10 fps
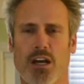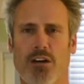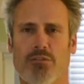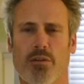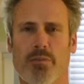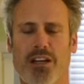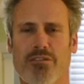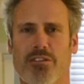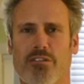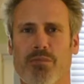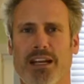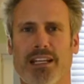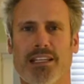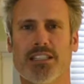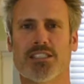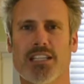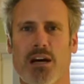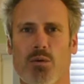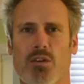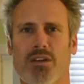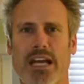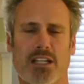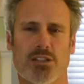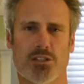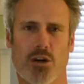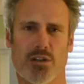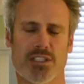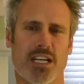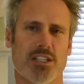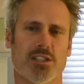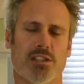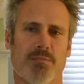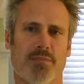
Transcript: For the benefit of many, let's start with the neck and shoulder tension.